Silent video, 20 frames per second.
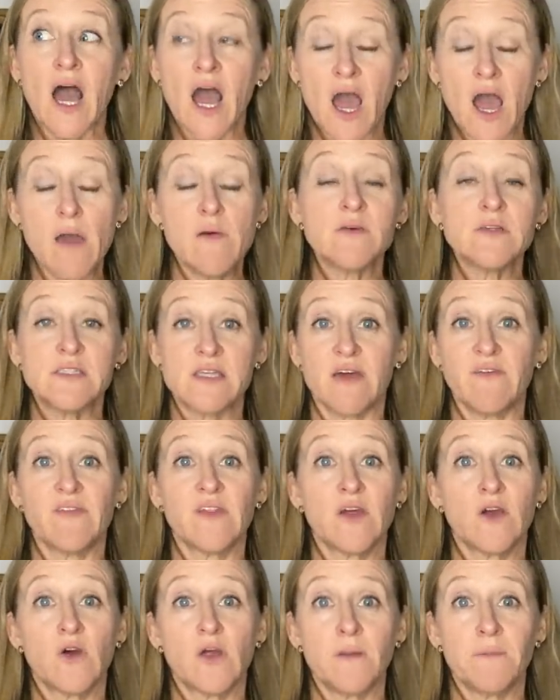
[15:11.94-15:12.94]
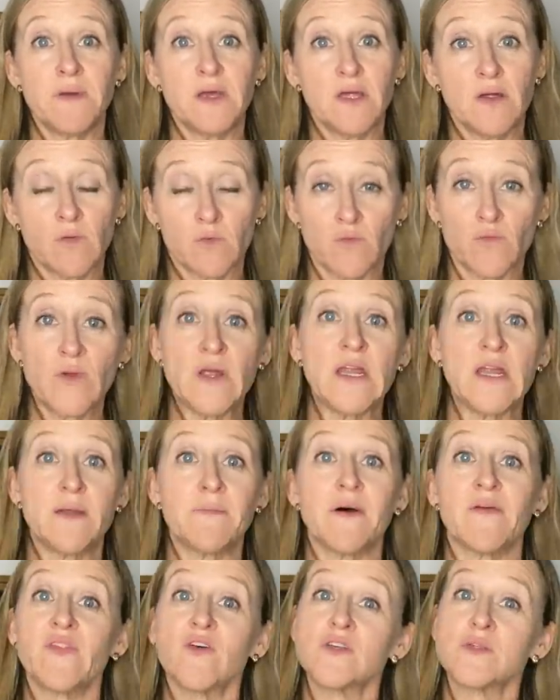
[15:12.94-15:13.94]
I was definitely going to be reading
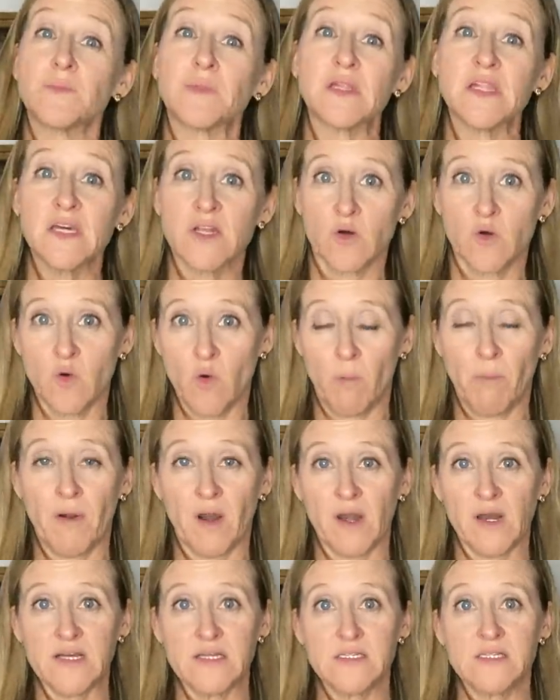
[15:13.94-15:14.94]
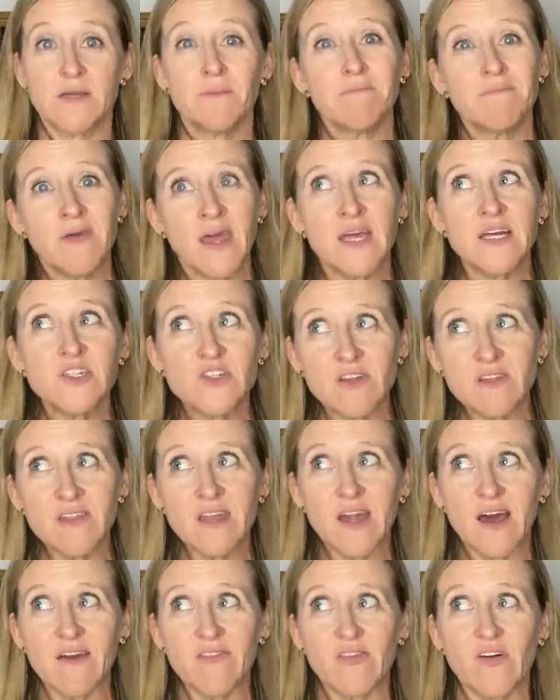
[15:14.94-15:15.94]
about those political parties to make sure that
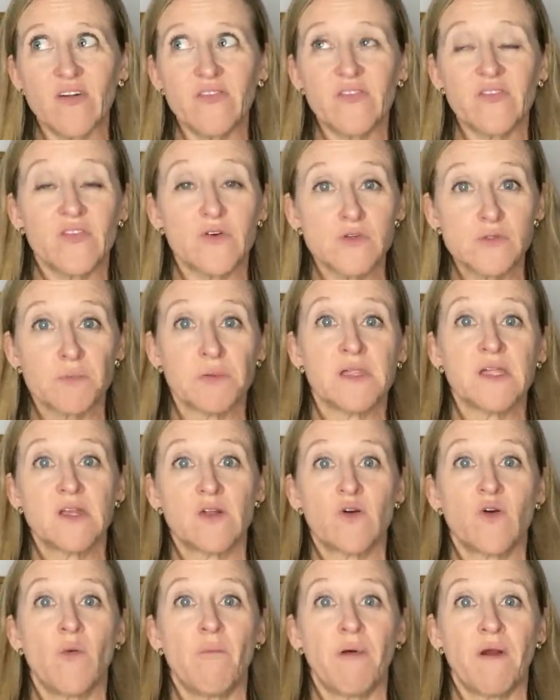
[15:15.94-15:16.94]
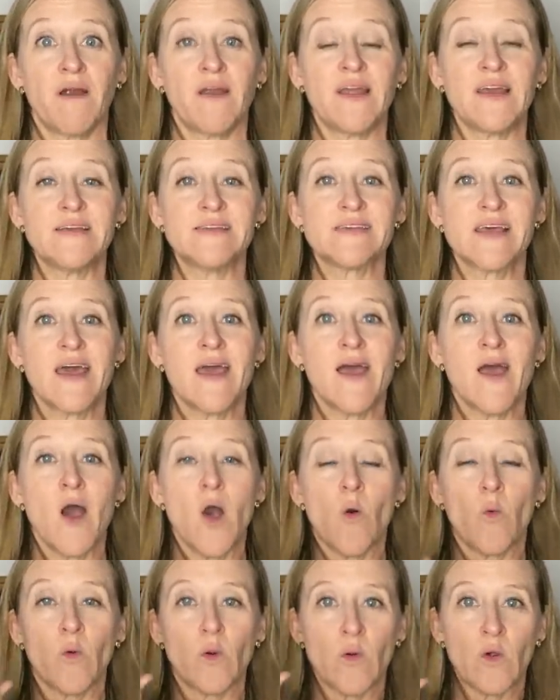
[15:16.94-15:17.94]
I thought that those political parties
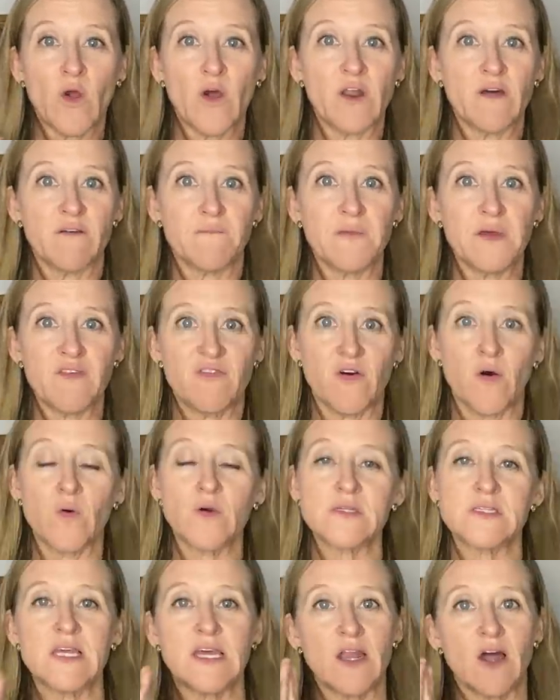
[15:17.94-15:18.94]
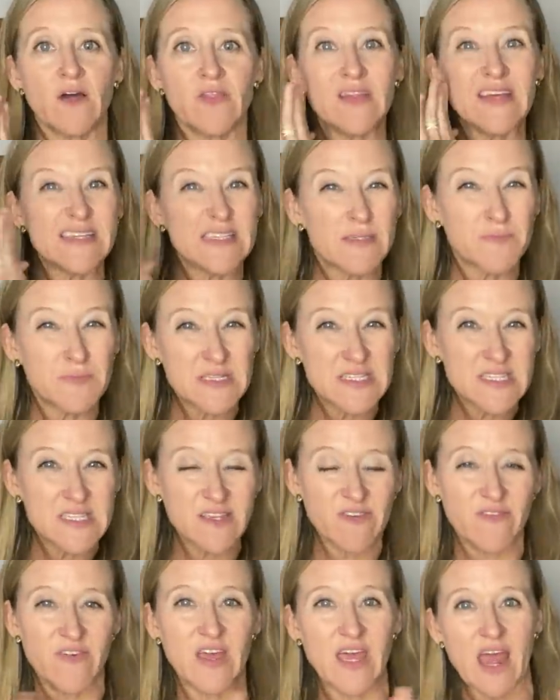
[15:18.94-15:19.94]
were going to be focusing on these
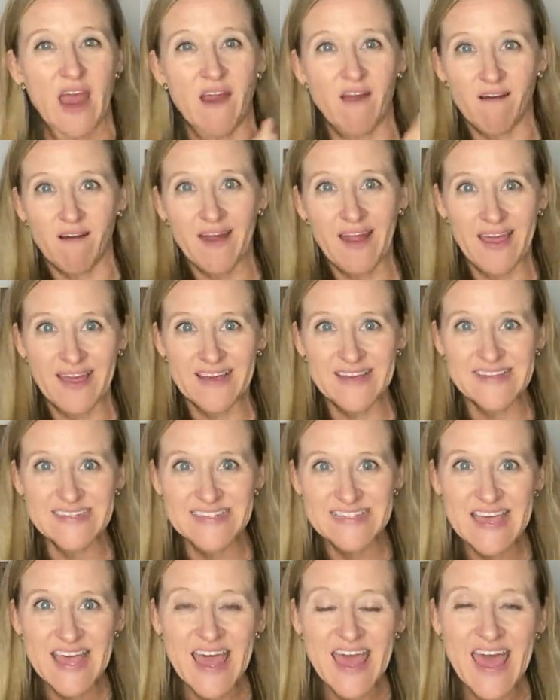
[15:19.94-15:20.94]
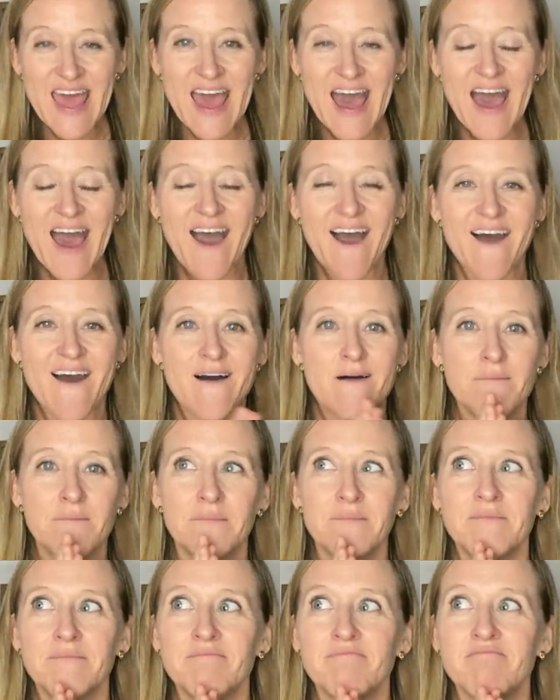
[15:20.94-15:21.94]
specific areas
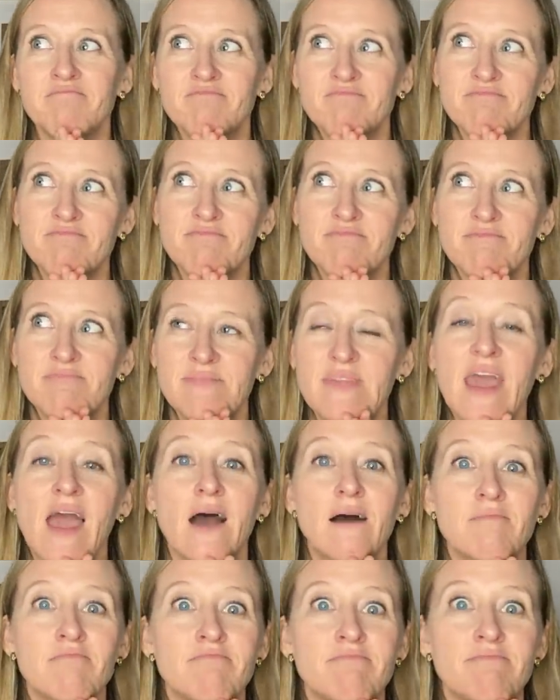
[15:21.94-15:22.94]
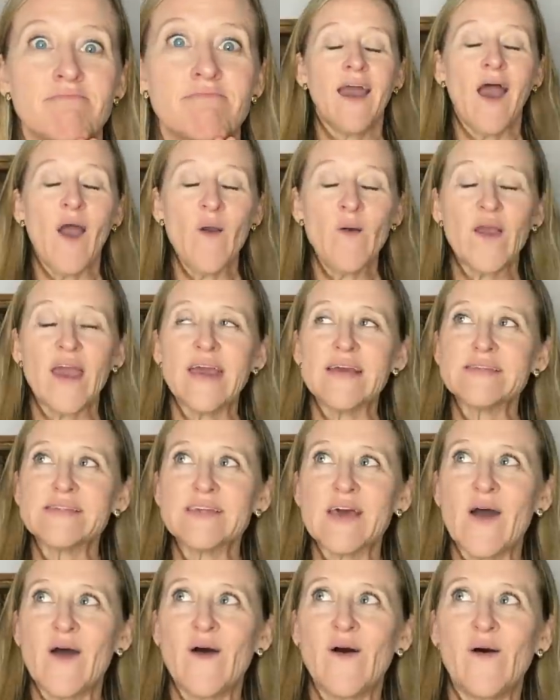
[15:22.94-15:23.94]
um, yeah. Okay,
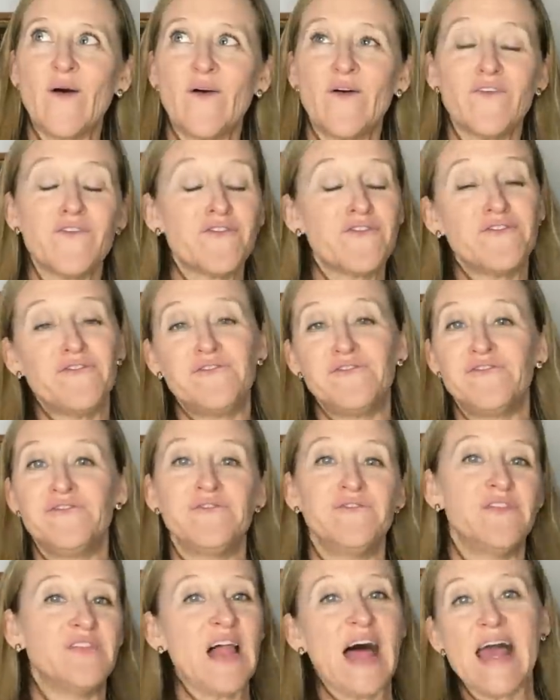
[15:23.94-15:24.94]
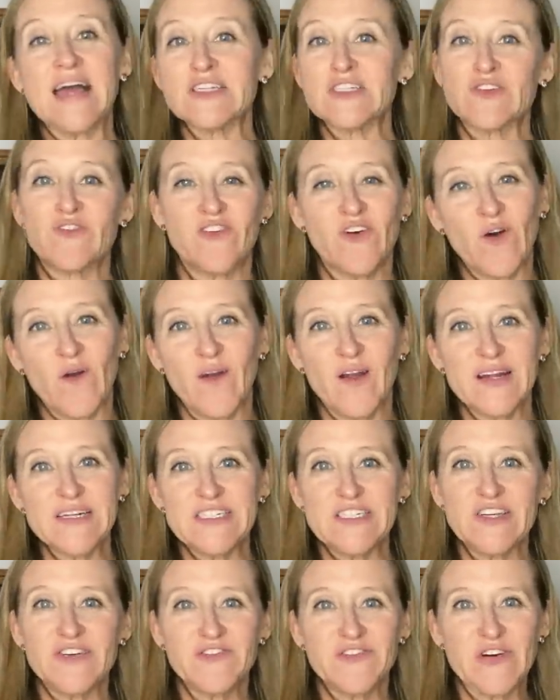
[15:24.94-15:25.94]
so flash forward
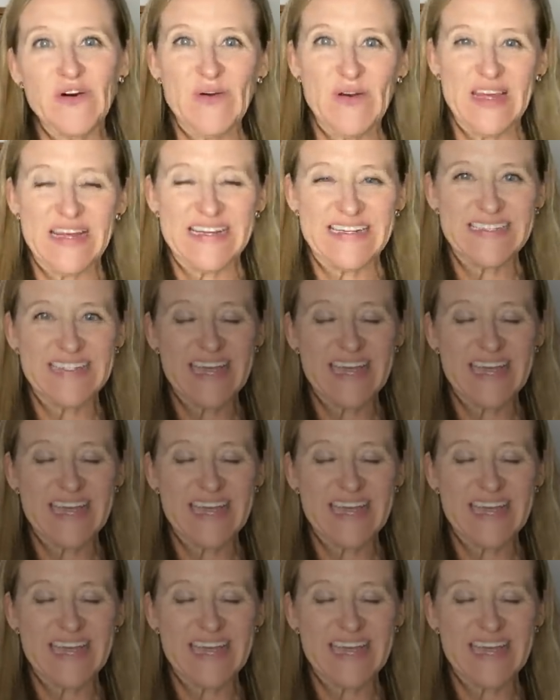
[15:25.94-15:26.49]
to voting